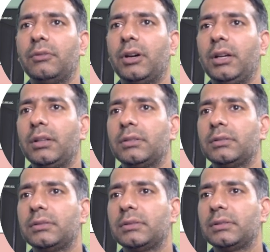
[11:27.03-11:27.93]
convert,
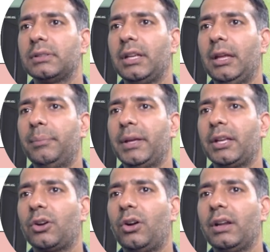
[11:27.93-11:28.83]

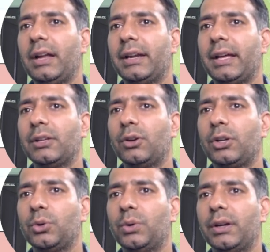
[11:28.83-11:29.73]
API called, and I
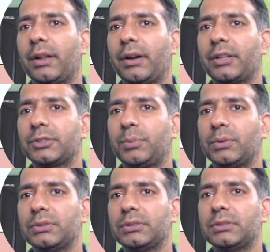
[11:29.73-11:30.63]
got 200
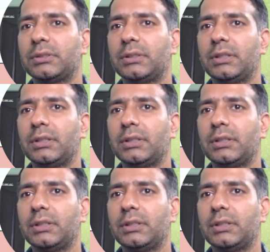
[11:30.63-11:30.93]
response.